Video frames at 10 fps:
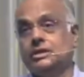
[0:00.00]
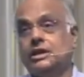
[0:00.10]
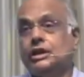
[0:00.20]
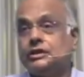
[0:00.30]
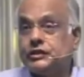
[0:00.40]

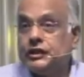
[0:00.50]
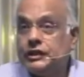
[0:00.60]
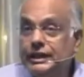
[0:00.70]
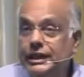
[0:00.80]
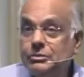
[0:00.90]

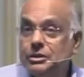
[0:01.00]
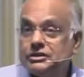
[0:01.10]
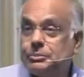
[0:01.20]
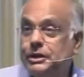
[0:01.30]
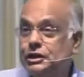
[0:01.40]
Certainly it must
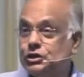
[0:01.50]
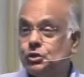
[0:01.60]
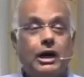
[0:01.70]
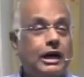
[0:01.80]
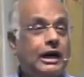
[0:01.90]
appeal to
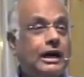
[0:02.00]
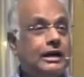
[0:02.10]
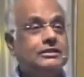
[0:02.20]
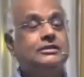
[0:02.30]
our heart,